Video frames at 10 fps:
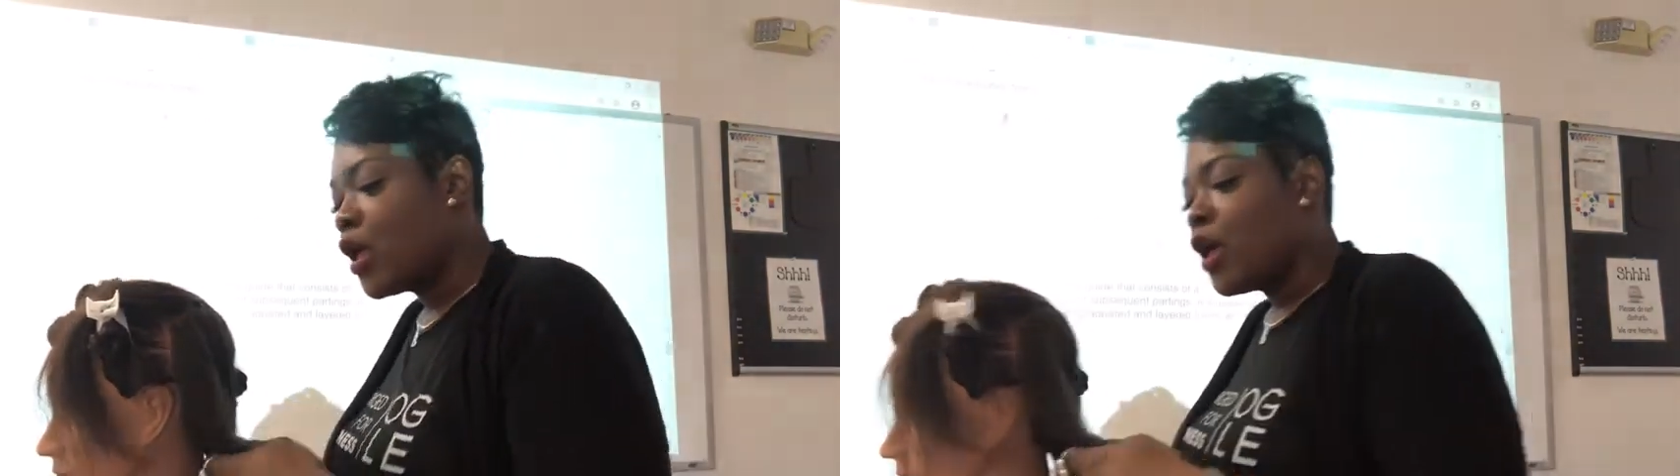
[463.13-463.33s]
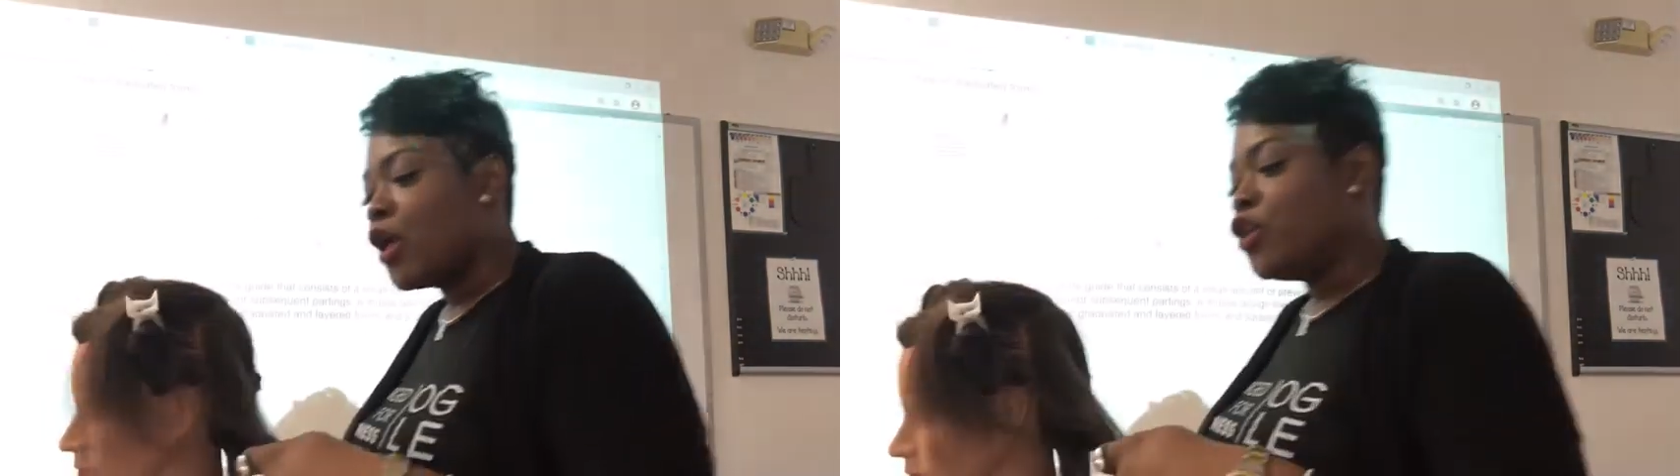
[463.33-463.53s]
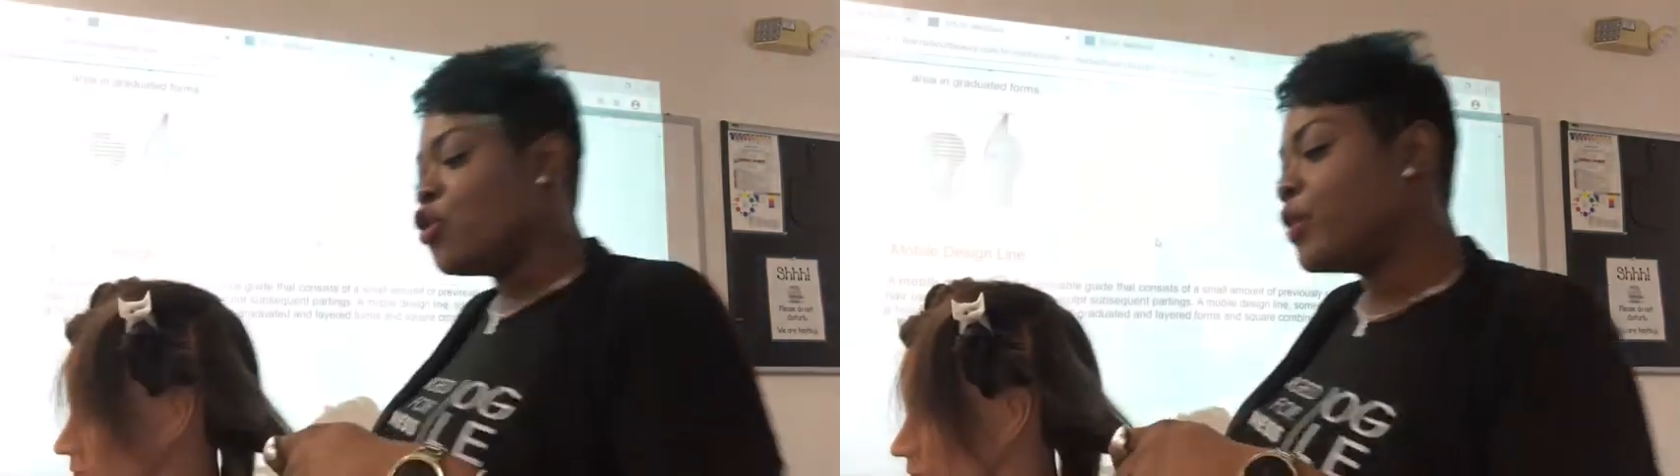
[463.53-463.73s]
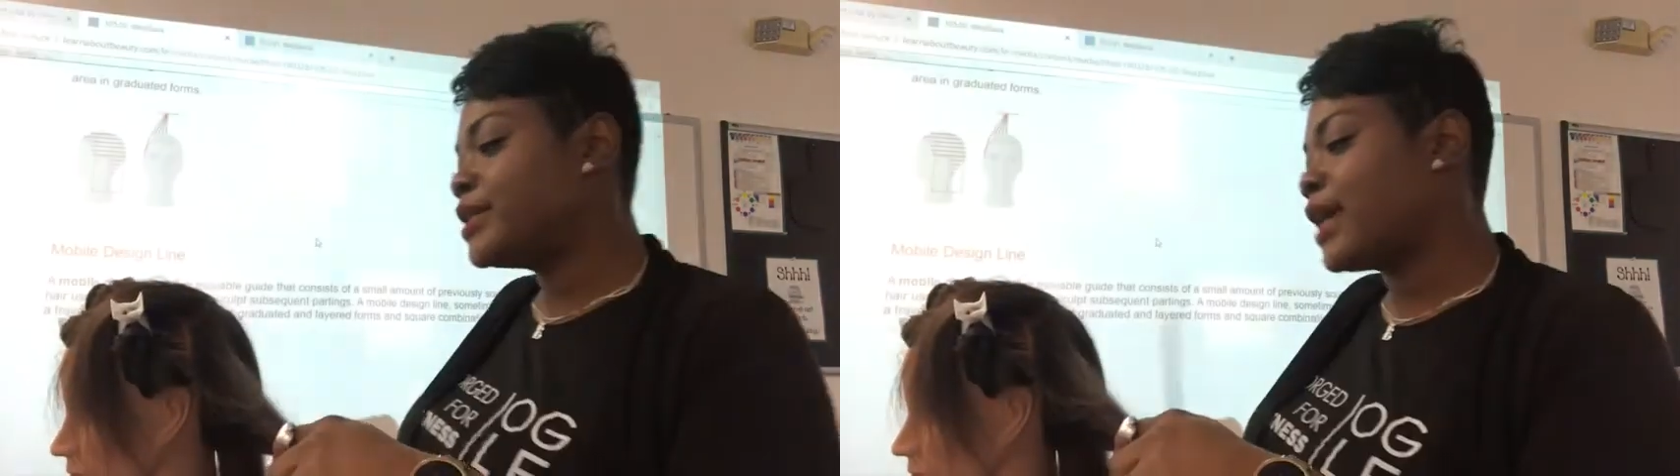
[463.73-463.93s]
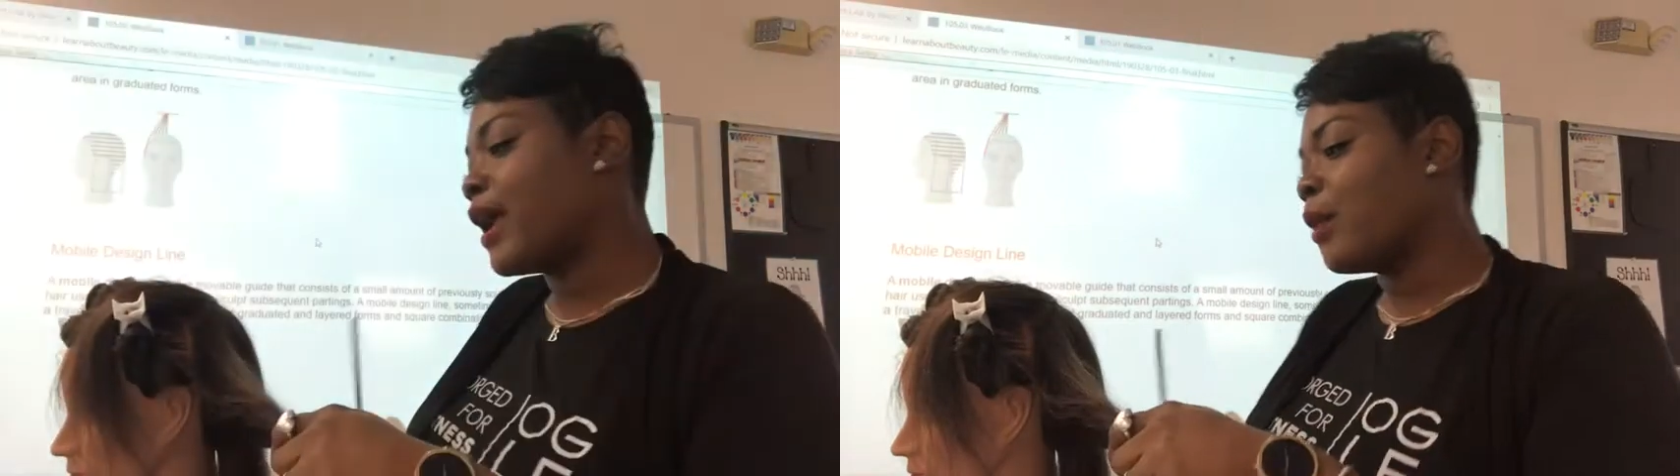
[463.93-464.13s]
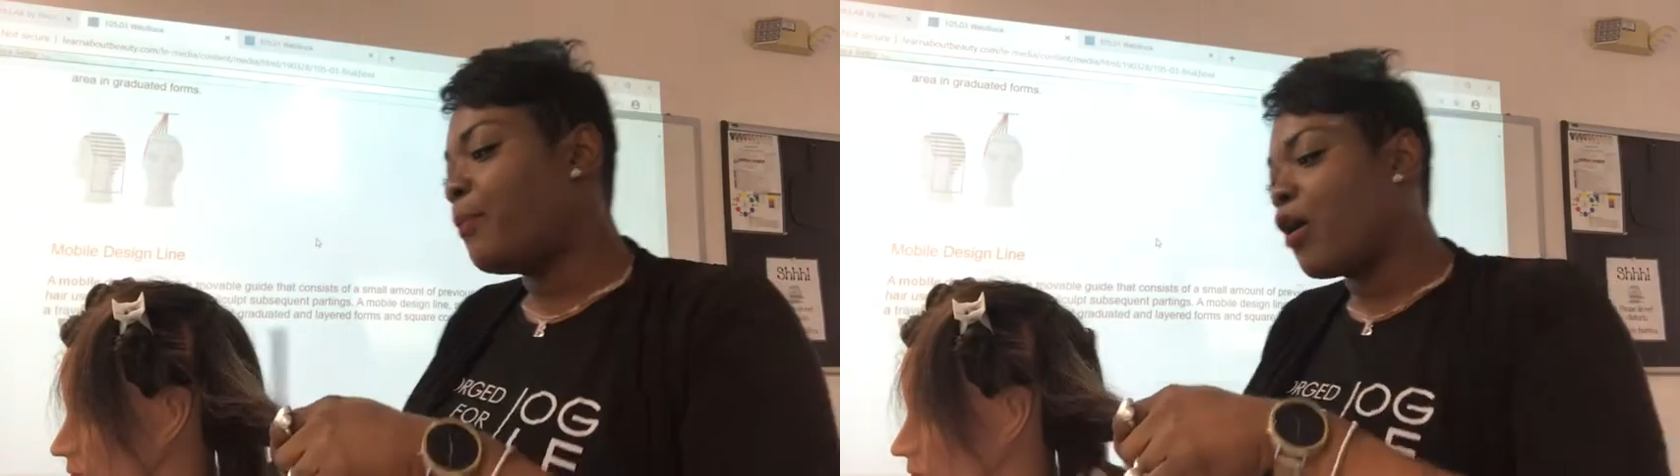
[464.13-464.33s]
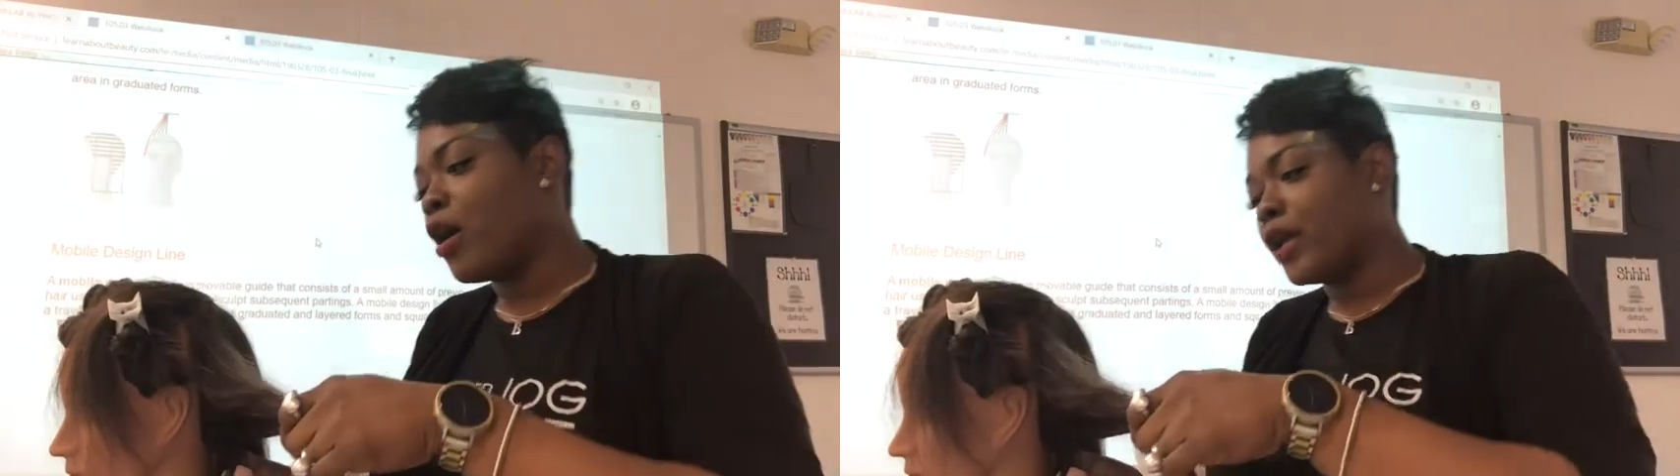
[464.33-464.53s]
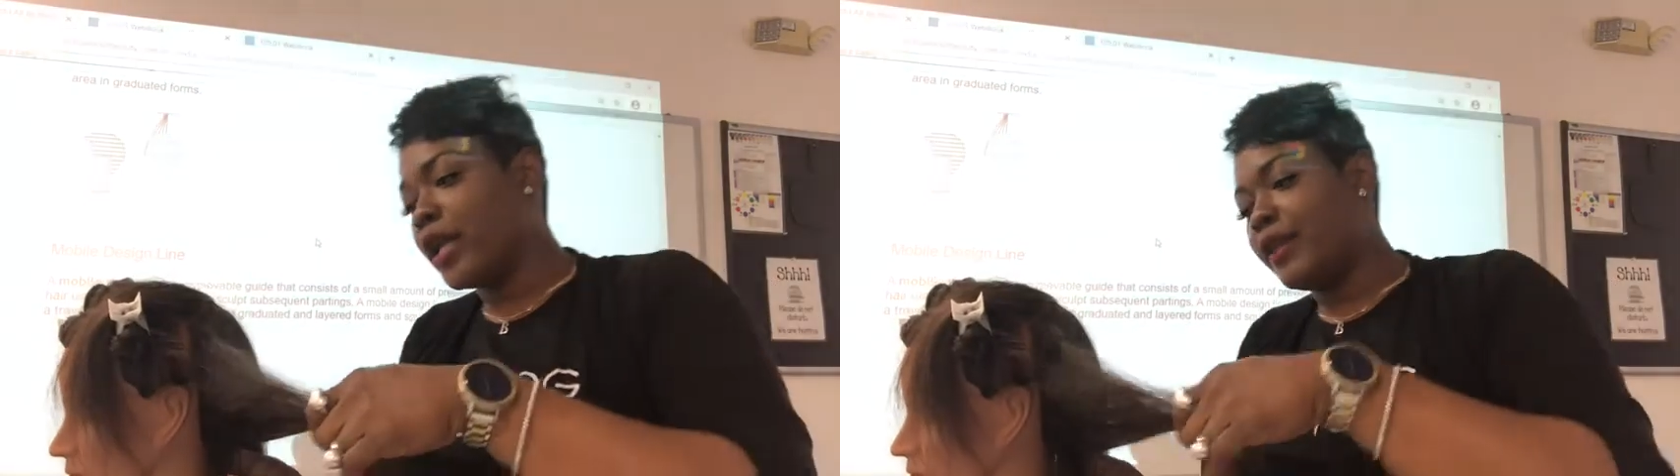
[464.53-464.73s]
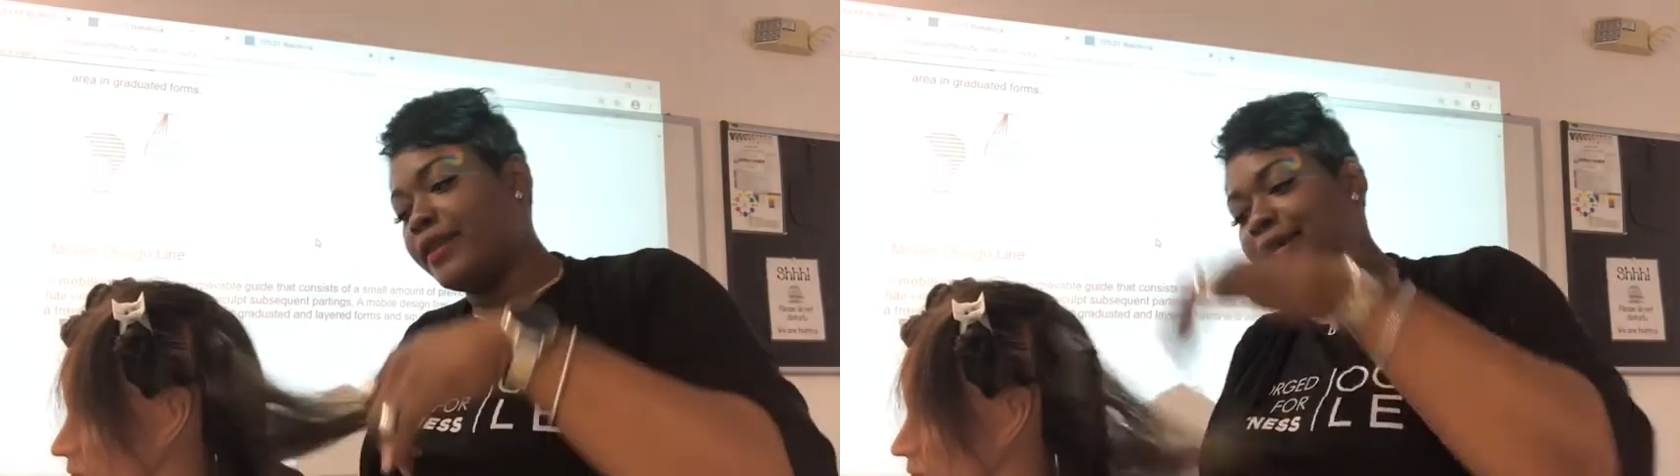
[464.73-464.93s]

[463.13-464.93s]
you would take a parting